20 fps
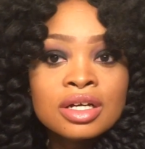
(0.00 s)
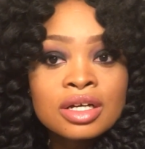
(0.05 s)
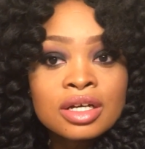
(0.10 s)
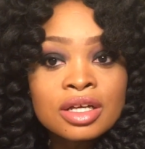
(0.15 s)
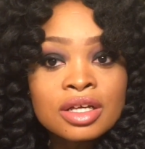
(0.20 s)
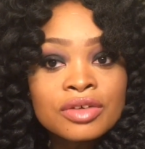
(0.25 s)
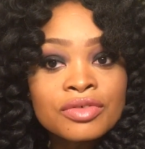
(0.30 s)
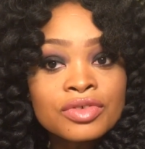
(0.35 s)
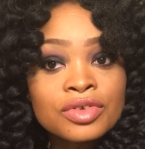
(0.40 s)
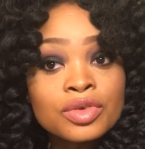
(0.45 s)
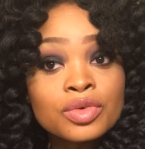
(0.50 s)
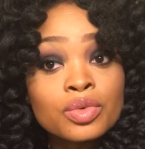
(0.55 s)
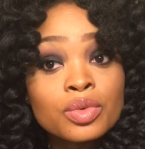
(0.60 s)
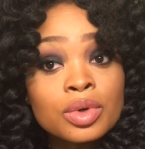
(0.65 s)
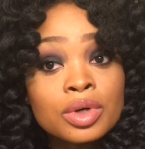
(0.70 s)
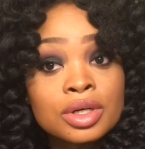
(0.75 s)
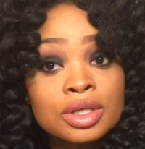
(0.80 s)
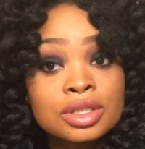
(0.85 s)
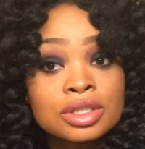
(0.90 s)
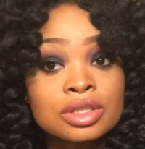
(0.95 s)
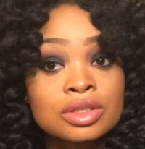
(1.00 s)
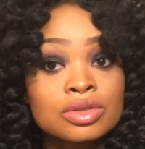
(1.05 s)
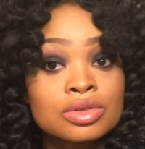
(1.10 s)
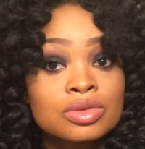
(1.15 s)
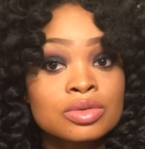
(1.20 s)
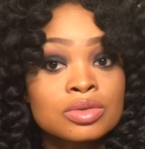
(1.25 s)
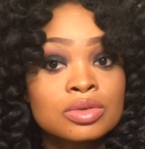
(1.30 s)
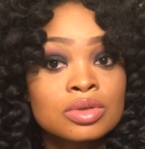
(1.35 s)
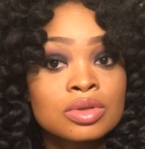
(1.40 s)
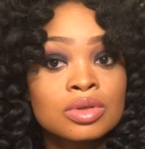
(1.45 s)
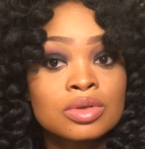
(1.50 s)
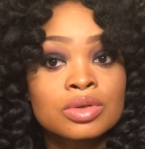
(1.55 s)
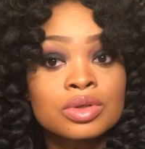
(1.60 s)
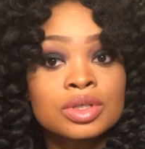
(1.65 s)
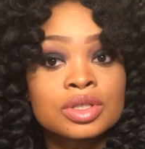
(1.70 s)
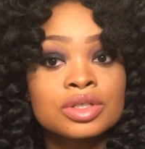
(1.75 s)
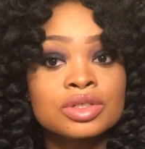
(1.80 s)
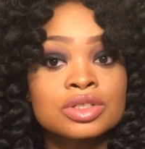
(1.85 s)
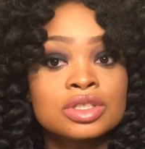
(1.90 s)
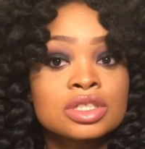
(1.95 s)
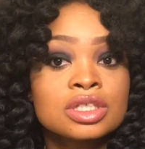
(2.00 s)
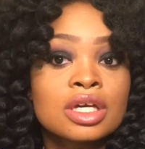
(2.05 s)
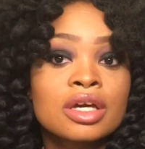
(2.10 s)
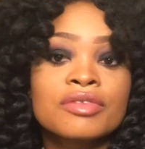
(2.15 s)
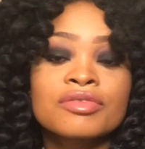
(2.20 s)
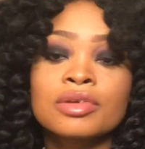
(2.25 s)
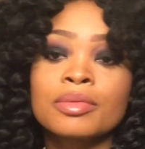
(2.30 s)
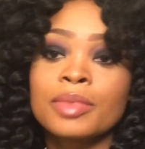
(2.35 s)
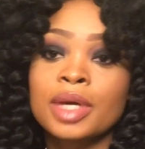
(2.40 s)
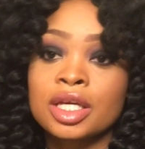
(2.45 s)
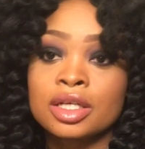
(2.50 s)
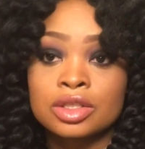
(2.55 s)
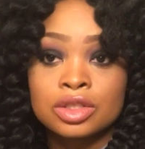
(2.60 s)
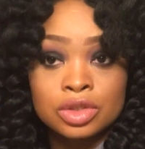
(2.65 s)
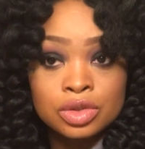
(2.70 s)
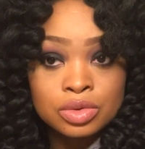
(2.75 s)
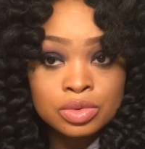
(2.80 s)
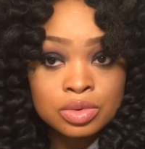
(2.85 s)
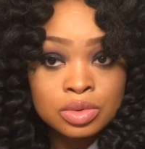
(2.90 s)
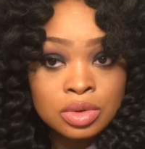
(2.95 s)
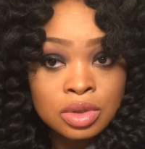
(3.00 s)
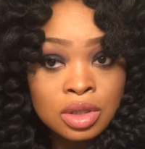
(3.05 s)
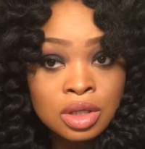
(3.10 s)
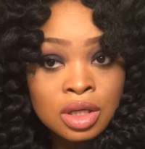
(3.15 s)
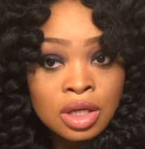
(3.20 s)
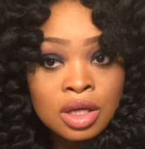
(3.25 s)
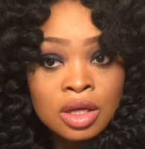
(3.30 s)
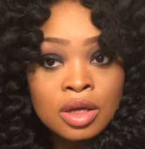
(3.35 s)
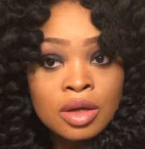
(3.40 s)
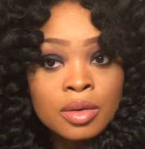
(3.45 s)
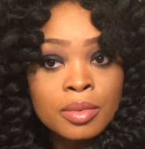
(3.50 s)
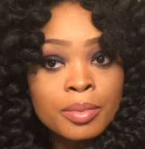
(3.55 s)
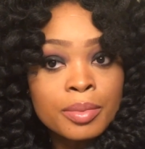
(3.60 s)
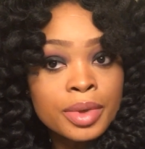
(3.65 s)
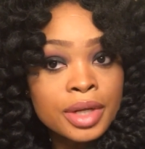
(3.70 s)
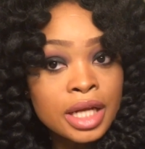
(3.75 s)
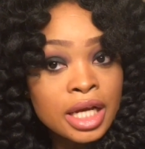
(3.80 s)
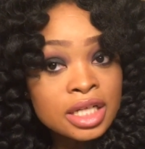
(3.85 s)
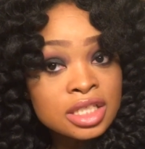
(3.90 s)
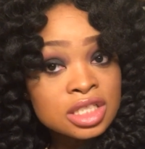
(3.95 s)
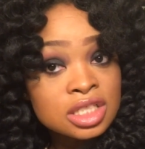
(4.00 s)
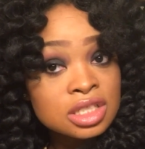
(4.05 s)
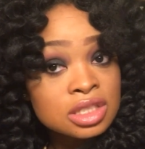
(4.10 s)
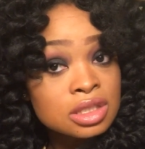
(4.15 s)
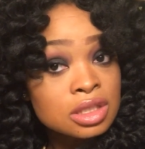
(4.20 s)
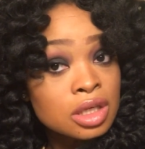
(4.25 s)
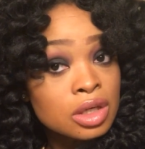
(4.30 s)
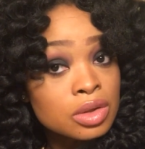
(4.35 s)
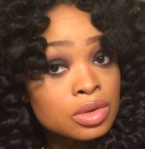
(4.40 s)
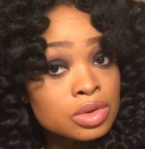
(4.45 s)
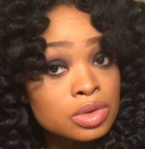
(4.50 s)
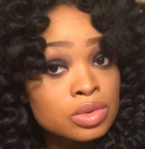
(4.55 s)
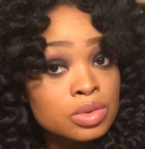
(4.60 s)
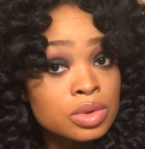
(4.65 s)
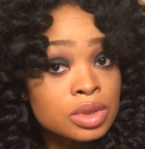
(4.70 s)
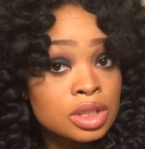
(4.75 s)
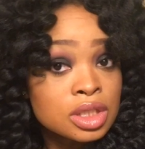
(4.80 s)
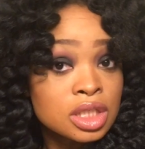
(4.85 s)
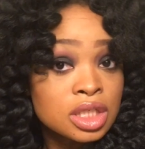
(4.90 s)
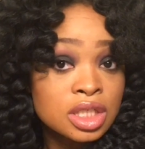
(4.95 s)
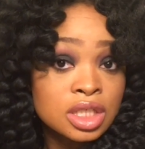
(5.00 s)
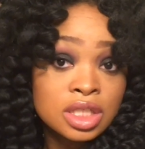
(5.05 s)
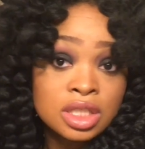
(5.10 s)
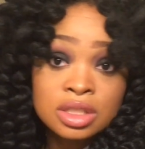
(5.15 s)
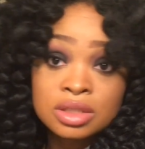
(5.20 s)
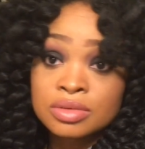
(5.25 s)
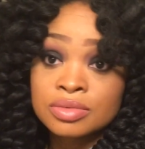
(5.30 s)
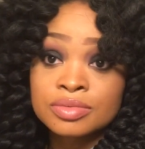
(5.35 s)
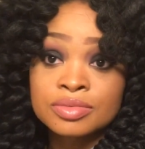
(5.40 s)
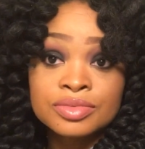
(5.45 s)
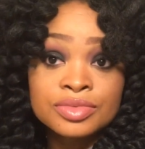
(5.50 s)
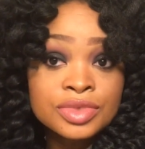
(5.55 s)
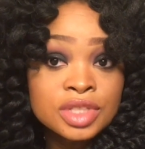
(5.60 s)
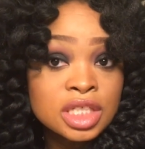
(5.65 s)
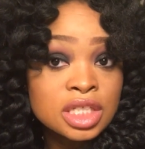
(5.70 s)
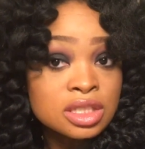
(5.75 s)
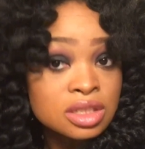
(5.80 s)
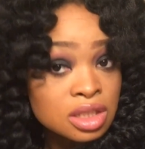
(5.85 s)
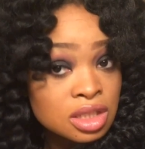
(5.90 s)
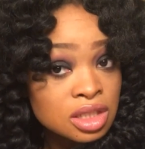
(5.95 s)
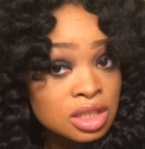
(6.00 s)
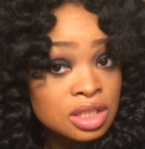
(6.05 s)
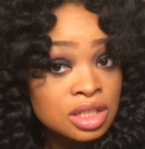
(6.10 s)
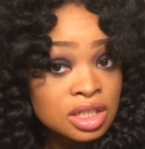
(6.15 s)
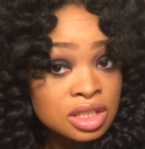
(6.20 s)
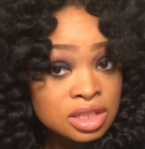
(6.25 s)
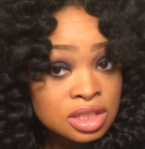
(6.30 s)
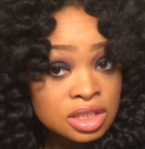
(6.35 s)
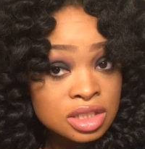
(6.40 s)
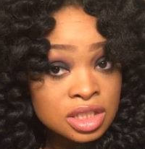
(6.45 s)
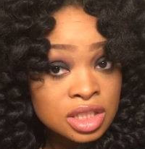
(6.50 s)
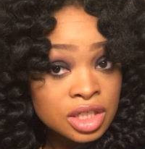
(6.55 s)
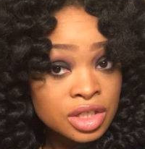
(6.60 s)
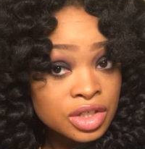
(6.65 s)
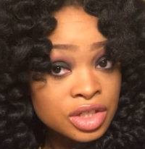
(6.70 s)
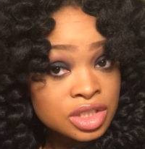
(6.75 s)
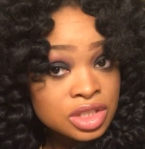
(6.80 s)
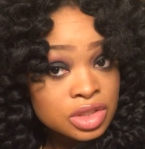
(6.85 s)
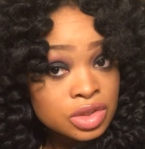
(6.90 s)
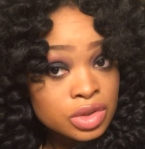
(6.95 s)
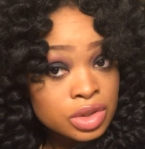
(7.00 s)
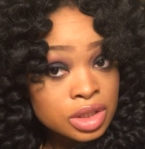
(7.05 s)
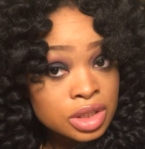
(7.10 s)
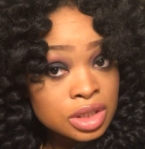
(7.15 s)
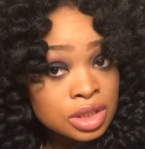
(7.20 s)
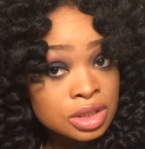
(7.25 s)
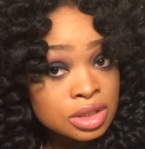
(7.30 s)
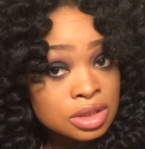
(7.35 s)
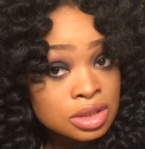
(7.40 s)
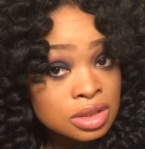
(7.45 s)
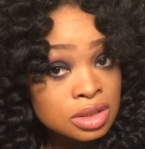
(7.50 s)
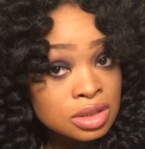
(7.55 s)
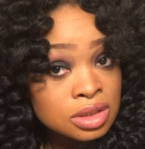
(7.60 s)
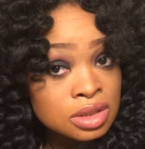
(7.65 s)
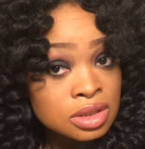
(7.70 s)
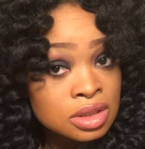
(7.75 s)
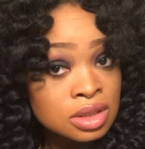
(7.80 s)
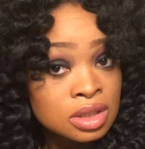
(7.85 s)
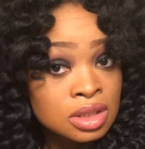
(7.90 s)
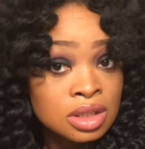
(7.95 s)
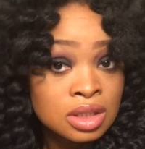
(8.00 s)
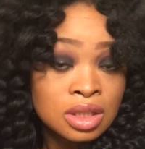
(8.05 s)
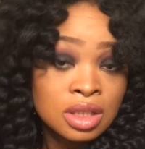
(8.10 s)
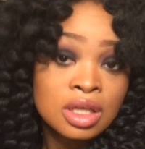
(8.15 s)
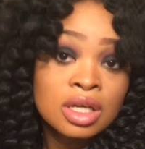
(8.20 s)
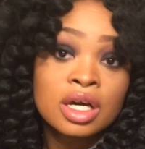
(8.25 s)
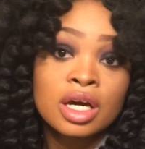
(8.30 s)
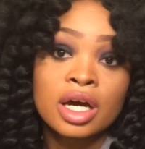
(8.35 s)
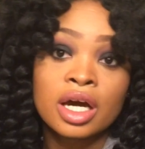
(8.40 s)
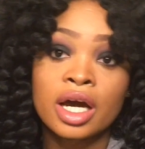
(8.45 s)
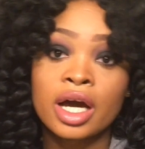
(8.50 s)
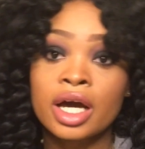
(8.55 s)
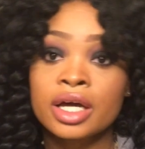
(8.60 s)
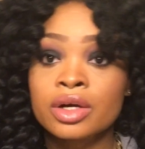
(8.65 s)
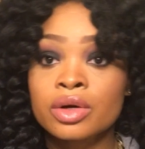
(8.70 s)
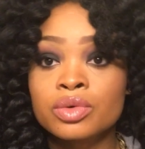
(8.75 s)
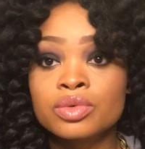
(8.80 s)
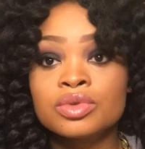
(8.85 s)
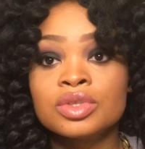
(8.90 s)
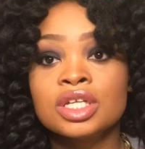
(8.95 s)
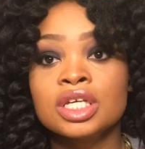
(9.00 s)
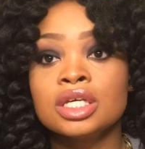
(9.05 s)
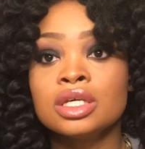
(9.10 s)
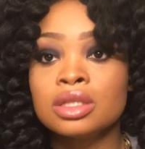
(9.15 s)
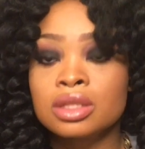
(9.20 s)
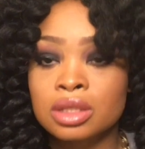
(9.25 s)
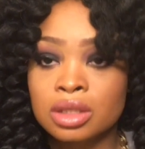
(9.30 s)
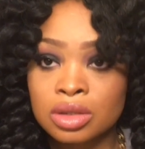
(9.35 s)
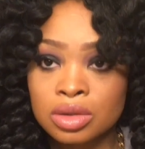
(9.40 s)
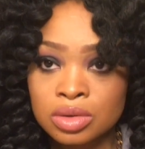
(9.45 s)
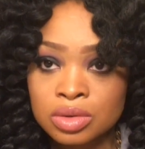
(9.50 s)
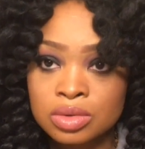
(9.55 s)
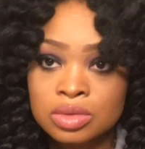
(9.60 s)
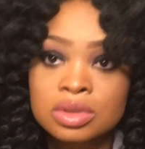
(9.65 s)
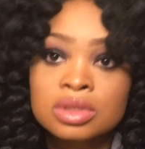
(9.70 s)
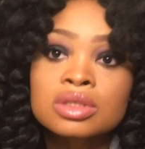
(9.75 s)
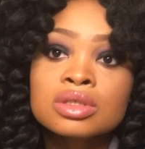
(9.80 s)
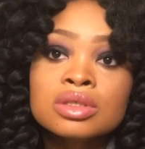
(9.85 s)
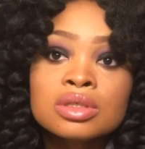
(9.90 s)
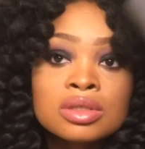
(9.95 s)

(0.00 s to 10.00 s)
if you want to, or you'll just have to make do. But I just go through and cut these unnecessary strings. I don't need those.